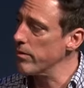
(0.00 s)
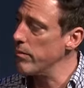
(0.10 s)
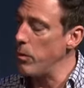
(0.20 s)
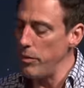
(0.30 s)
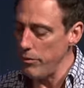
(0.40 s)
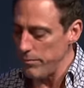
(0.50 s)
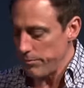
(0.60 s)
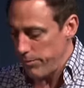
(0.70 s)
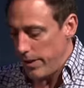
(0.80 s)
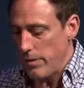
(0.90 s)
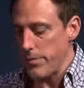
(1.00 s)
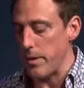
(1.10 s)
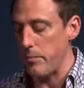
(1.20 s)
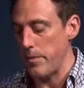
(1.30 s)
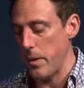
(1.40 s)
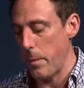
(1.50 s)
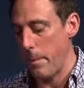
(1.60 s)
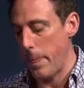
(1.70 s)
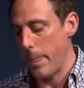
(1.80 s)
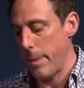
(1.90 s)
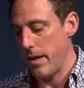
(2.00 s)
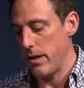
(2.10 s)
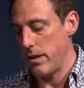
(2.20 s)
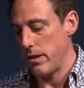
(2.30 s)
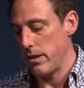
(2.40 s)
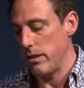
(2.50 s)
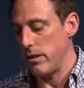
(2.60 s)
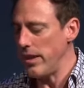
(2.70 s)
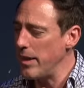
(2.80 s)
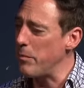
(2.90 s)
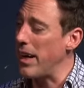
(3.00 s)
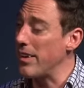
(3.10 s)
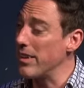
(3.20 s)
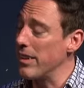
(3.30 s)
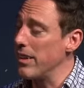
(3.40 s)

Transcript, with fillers: Will we forgive them? Think about it.